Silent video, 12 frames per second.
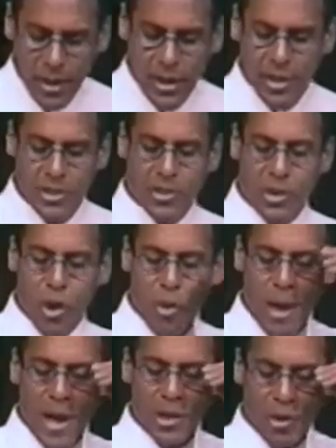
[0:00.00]
He says, oh,
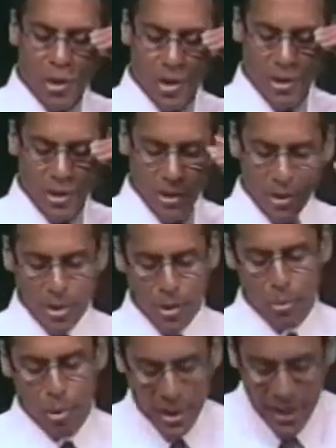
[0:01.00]
my Lord,
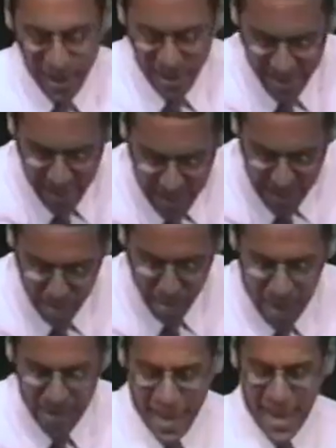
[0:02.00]
please send
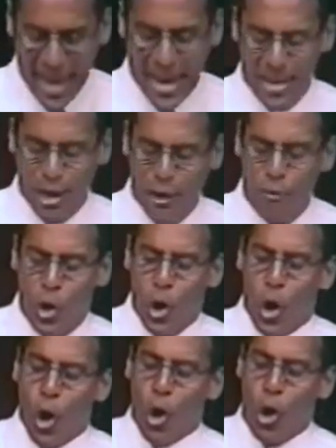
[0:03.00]
by the hand of
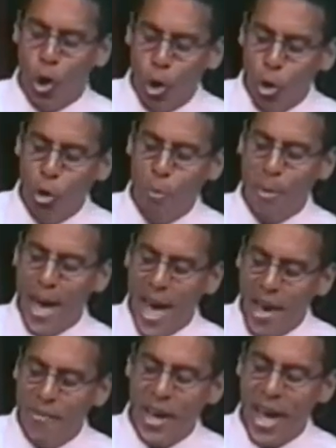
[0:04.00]

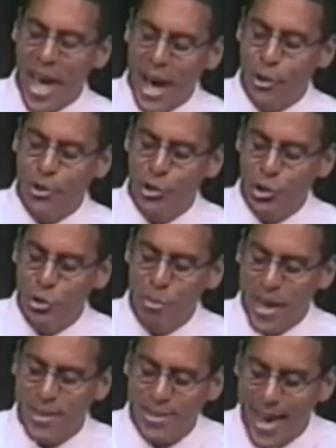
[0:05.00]
whomever else you
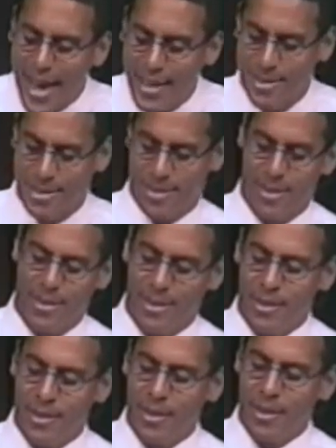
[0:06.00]
may send.
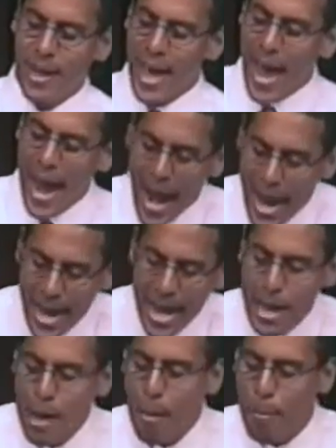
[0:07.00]

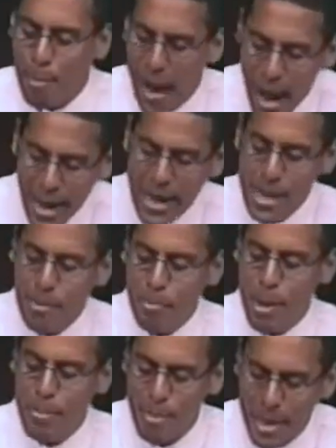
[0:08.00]
Anybody
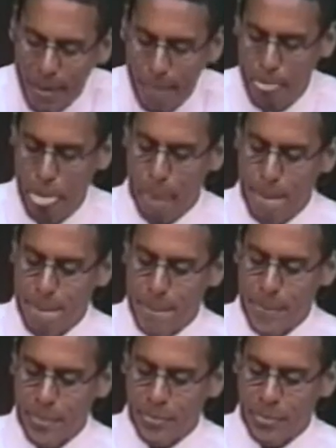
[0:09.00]
but me.
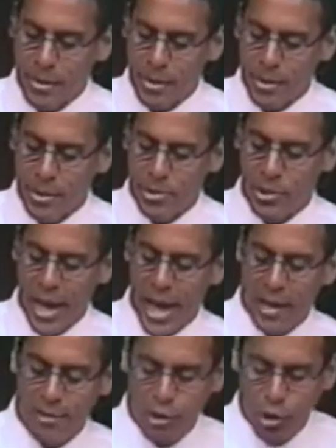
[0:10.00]
So the
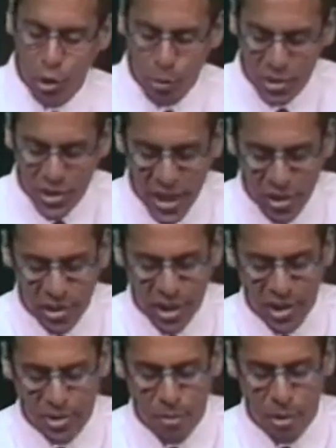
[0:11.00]
anger of the Lord was kindled
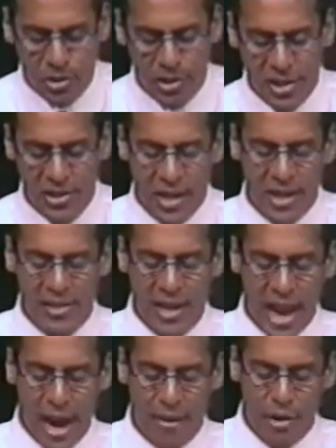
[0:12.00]
against Moses, and he said, is
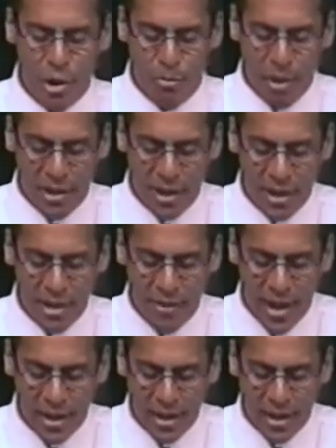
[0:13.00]
not Aaron your brother, the Levite?